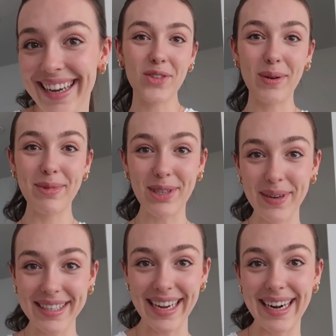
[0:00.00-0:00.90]
So I'm so
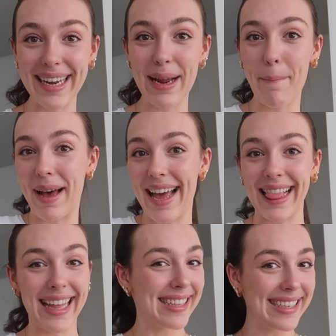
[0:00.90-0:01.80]
excited, but
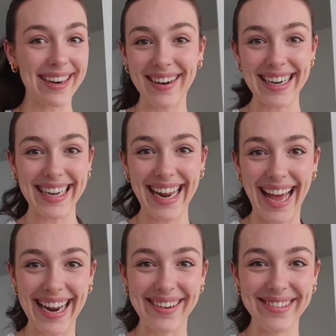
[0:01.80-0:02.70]
let's get ready and
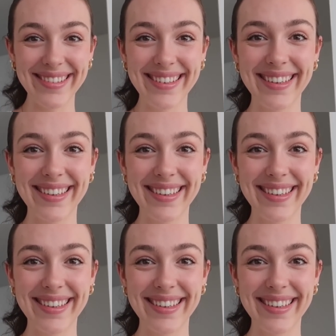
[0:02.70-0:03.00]
head out.